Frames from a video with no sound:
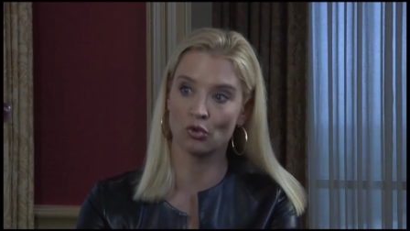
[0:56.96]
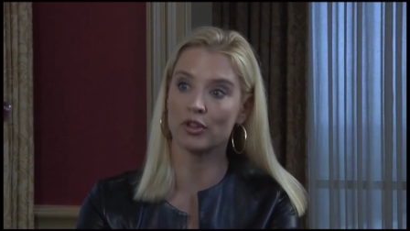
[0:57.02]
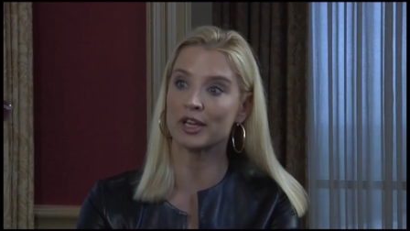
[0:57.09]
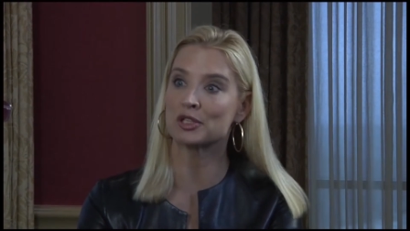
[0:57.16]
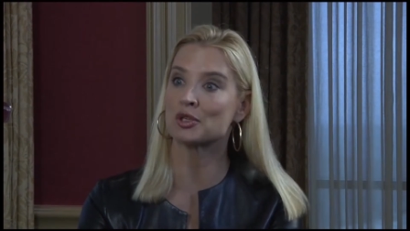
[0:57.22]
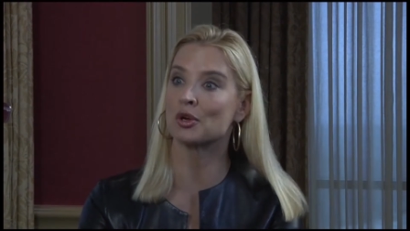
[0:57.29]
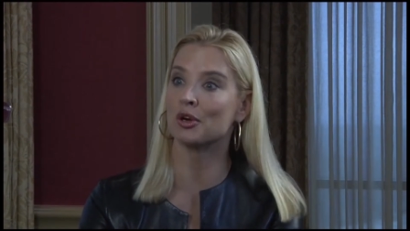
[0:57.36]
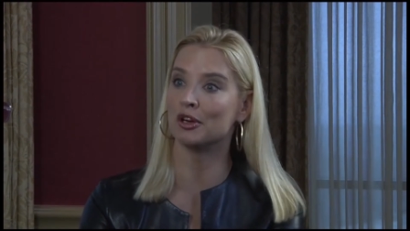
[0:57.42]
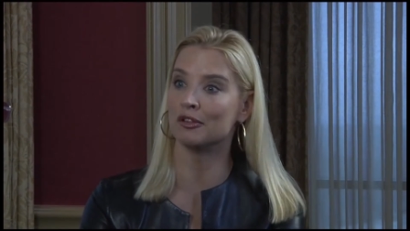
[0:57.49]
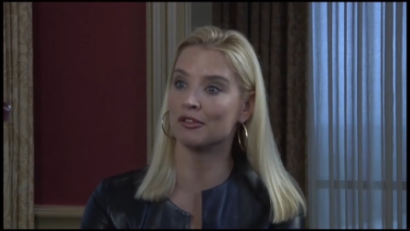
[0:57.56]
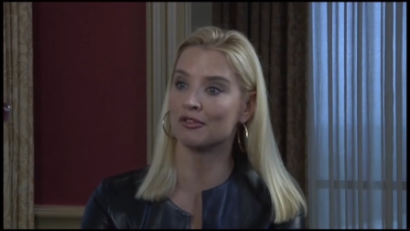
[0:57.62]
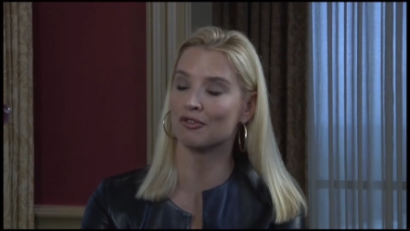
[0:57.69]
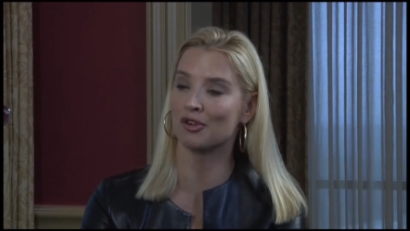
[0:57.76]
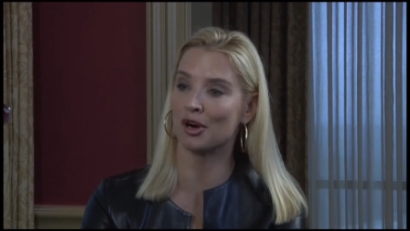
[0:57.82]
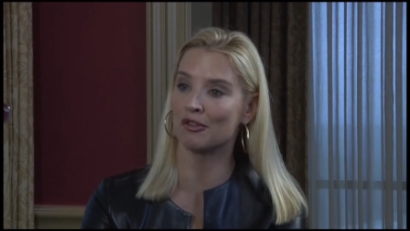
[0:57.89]
well, that's good
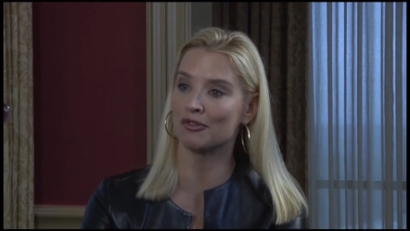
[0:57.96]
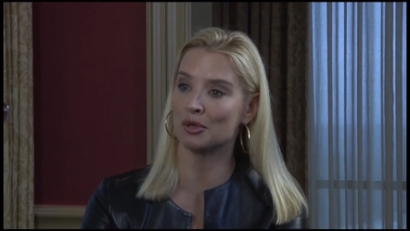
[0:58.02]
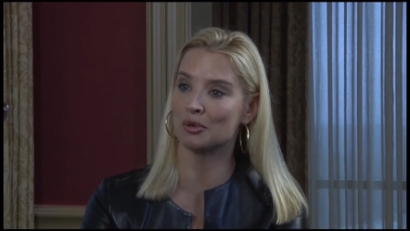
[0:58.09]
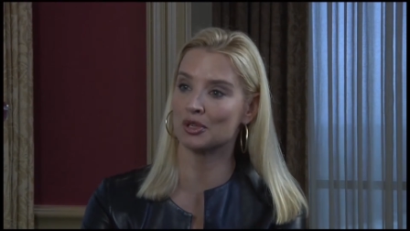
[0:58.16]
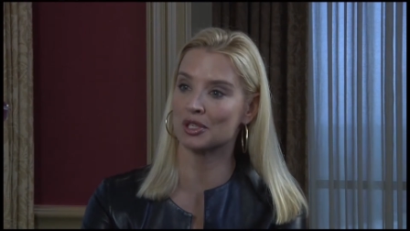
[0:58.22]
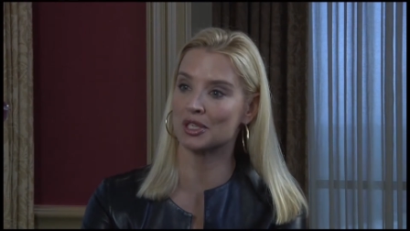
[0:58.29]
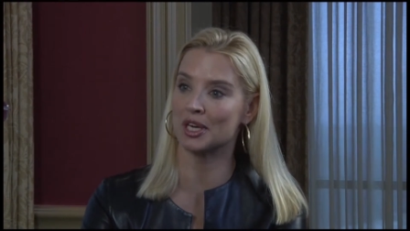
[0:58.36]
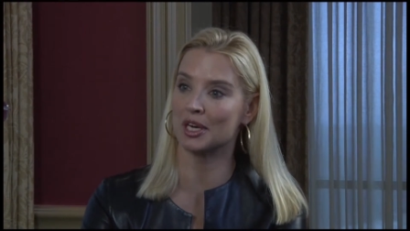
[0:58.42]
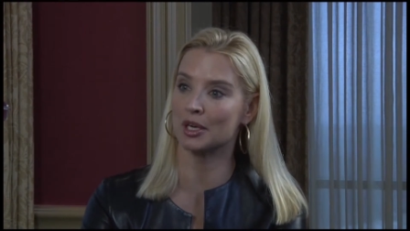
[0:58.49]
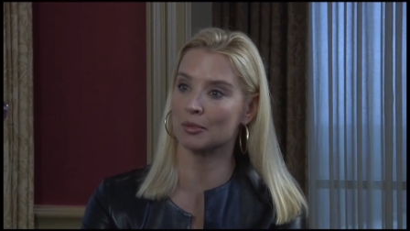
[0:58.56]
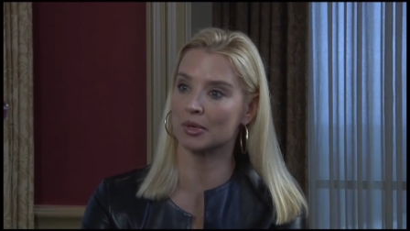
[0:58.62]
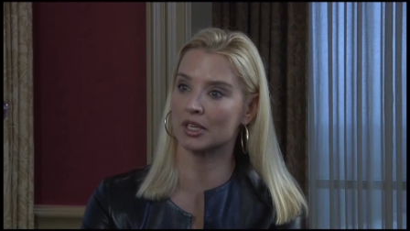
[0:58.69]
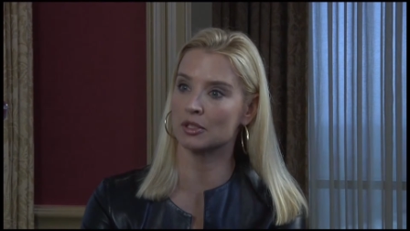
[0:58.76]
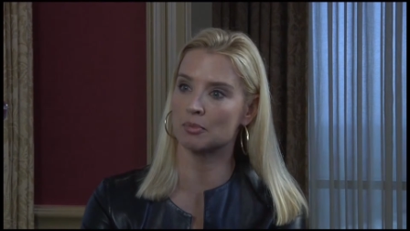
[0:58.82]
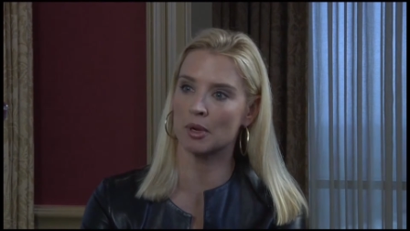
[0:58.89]
for our viewers to
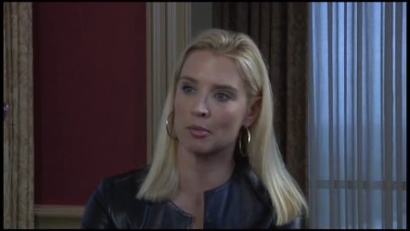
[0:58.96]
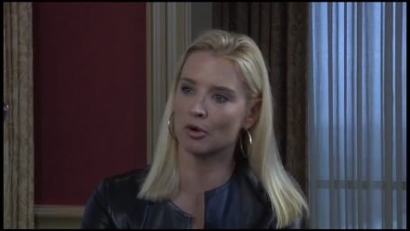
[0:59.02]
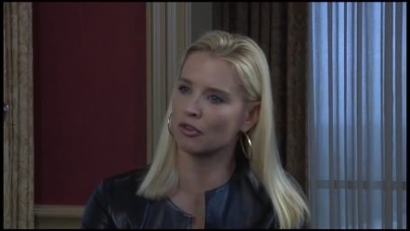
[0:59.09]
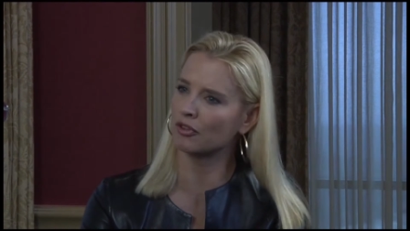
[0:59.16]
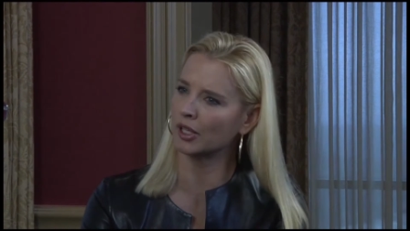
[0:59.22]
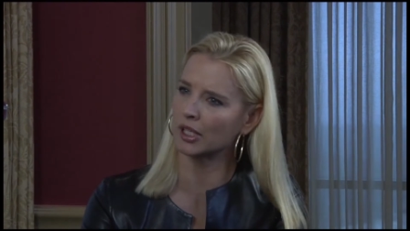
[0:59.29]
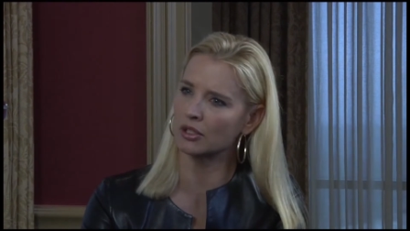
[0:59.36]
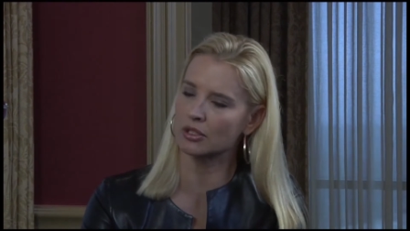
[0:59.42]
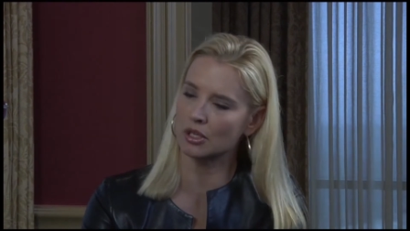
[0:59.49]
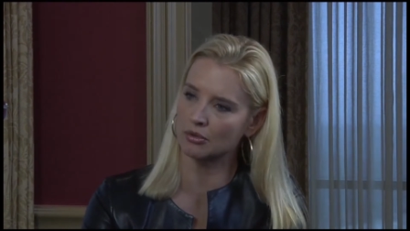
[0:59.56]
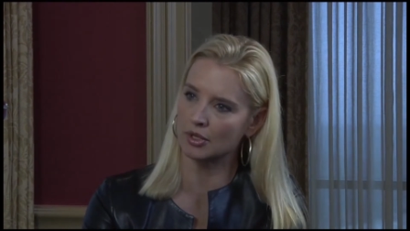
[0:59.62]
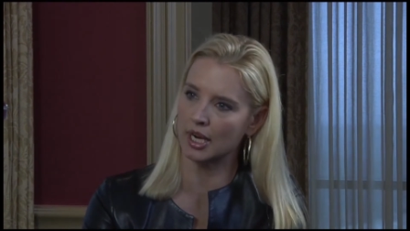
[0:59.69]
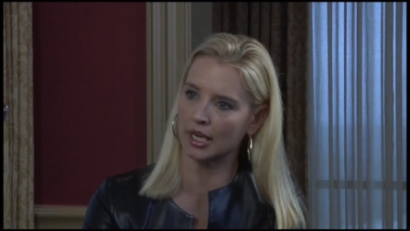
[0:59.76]
hear because people are feeling so